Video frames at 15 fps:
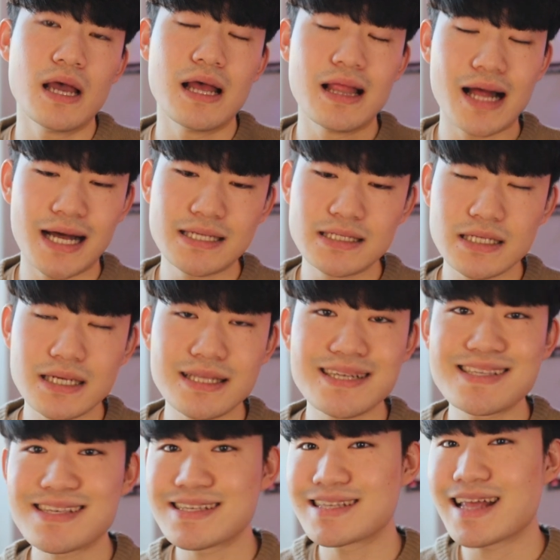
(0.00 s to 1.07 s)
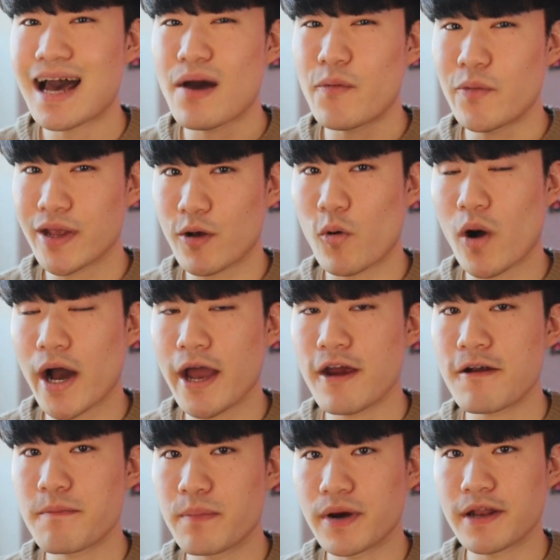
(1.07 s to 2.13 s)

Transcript: Lastly, this is not required,